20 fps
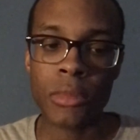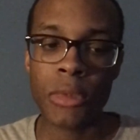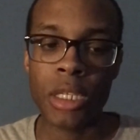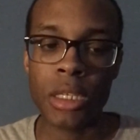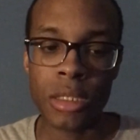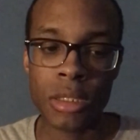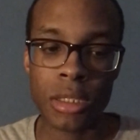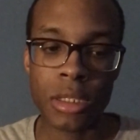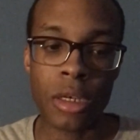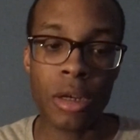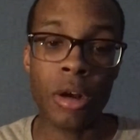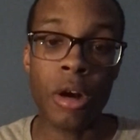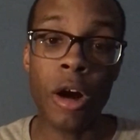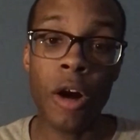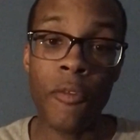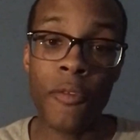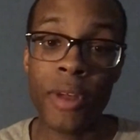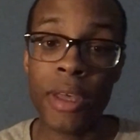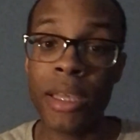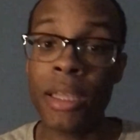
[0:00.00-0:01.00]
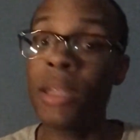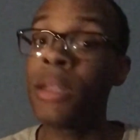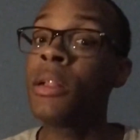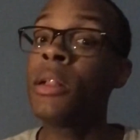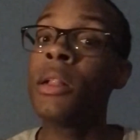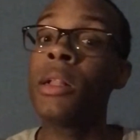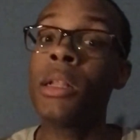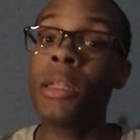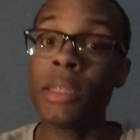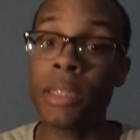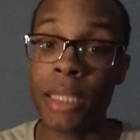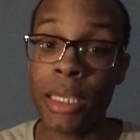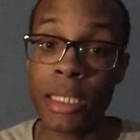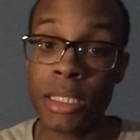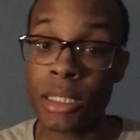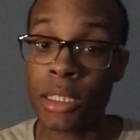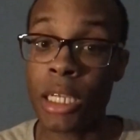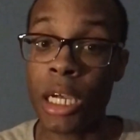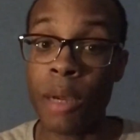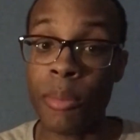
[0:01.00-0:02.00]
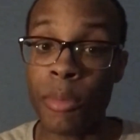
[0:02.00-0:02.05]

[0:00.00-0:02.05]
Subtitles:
So hopefully this summer,